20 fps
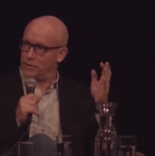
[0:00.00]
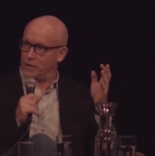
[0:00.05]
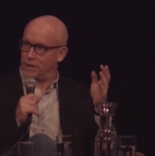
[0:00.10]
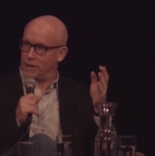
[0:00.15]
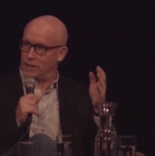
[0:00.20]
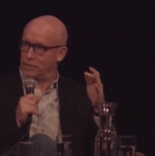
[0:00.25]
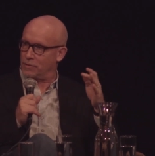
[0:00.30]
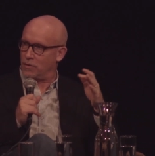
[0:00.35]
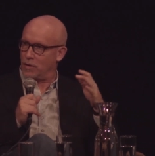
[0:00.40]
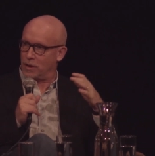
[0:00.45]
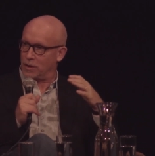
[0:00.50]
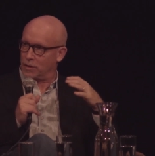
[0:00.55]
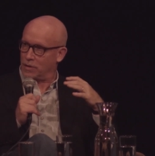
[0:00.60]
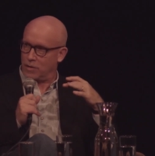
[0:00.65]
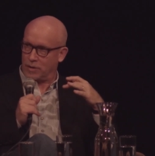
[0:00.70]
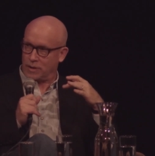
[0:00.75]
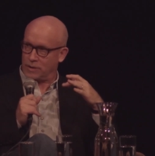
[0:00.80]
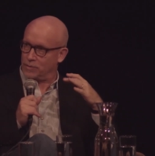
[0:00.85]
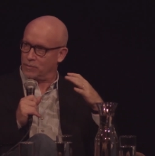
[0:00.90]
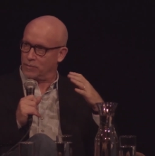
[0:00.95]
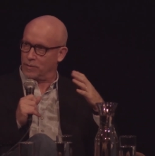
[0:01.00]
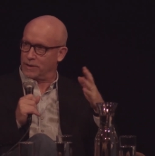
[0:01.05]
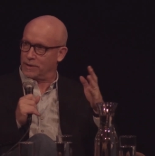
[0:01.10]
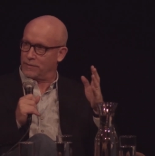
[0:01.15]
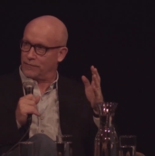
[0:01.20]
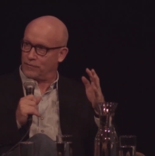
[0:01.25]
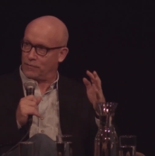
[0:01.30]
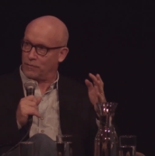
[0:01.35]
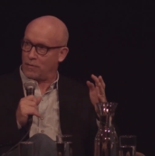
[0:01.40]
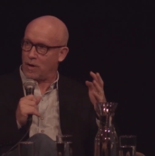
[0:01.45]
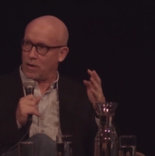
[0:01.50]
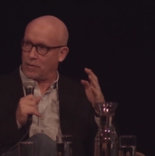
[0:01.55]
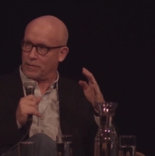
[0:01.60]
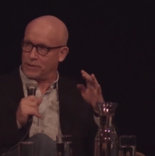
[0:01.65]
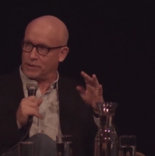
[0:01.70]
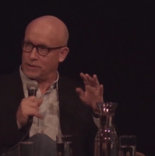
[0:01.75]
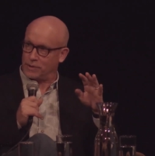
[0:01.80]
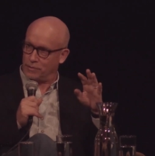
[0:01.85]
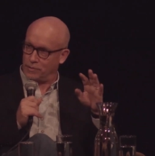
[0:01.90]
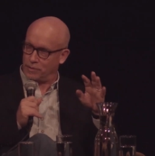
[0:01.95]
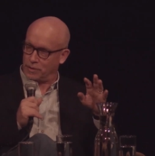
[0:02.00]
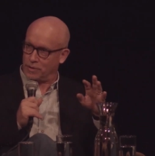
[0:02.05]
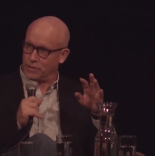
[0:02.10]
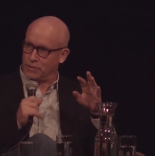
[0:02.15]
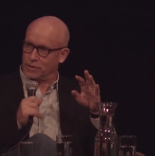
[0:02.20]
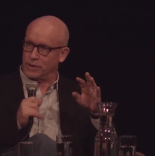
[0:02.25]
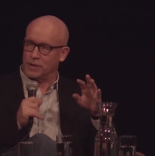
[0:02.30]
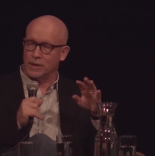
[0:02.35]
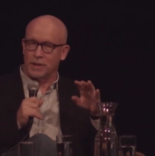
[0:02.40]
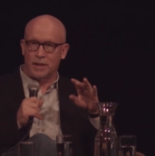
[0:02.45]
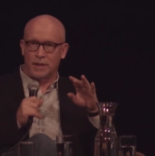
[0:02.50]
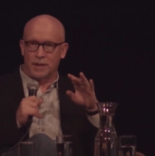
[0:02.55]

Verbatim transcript: of the other oligarchs were into Ferraris and hookers.